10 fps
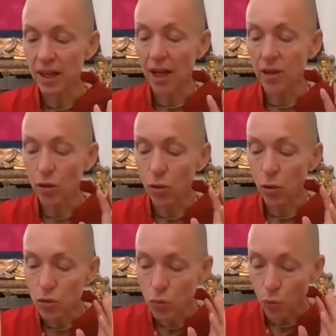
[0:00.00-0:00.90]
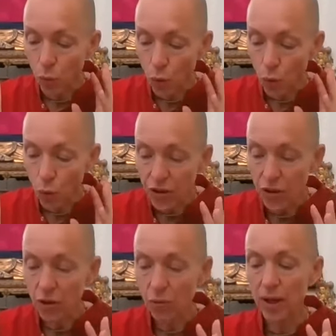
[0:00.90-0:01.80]
and not wander
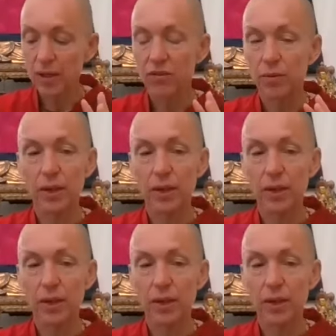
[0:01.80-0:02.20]
away from